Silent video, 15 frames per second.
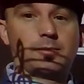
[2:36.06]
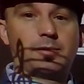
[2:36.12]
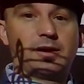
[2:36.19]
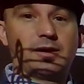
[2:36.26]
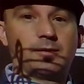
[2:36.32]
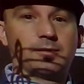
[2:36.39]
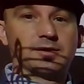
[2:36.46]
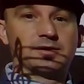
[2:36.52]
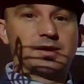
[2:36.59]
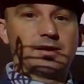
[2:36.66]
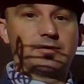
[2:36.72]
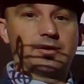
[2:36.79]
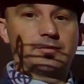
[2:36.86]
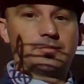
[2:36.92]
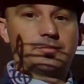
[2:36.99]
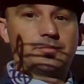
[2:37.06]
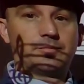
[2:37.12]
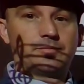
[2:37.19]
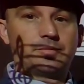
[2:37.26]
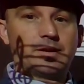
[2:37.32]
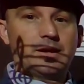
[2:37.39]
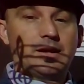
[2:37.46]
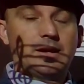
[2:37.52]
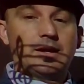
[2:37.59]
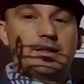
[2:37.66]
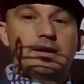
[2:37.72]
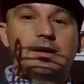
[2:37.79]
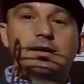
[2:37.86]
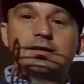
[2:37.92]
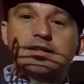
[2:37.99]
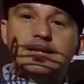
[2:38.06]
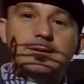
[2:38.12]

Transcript: at number 7. Then in D